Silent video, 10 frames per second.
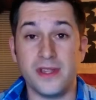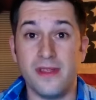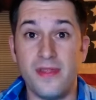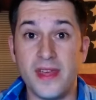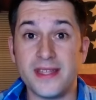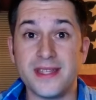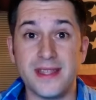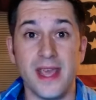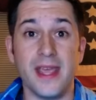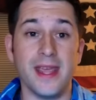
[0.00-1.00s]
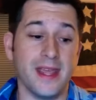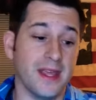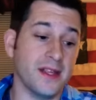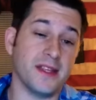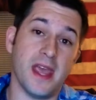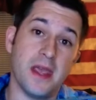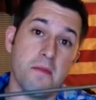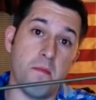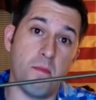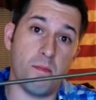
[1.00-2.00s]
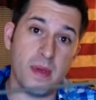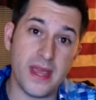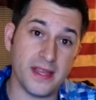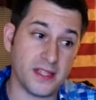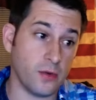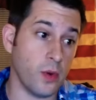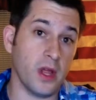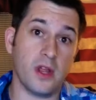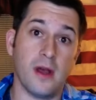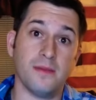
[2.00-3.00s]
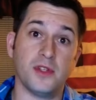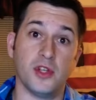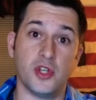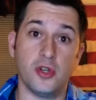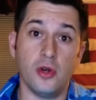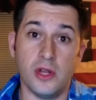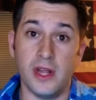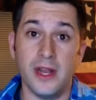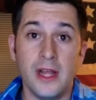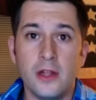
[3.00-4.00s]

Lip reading: This thing is a beast when it comes to shooting it.